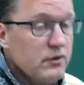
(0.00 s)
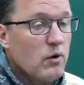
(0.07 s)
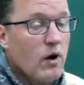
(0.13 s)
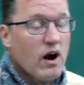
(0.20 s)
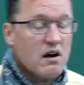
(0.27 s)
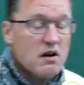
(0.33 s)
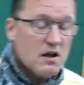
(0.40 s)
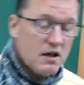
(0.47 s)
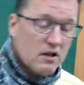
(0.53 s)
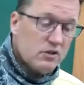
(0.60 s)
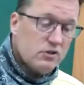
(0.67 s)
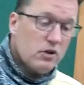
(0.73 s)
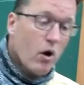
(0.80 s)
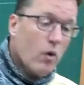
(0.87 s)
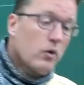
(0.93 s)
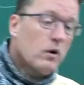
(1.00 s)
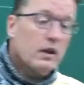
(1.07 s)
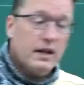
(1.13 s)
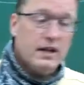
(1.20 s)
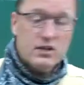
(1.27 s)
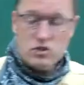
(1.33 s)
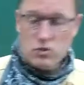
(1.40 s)
you are
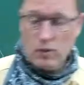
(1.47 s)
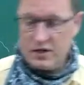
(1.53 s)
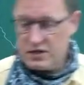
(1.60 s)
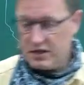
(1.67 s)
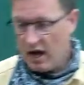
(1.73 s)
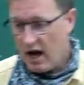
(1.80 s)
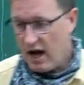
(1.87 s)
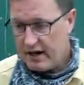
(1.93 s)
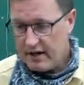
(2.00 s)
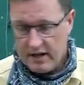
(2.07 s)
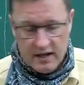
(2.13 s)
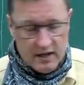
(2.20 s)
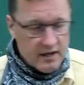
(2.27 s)
totally switched on